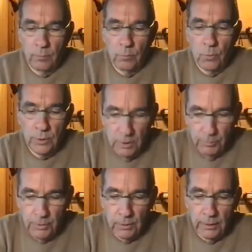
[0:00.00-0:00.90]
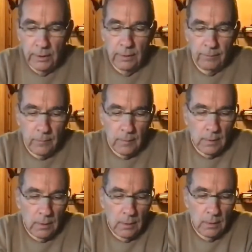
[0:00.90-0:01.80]
more typically,
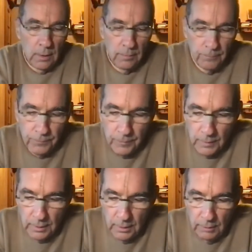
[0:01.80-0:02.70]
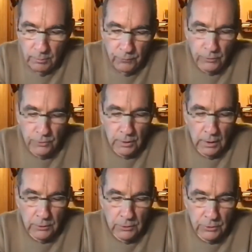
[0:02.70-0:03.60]
it refers to
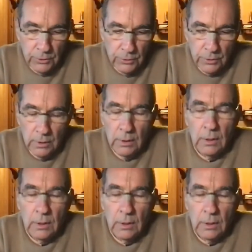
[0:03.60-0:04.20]
consciousness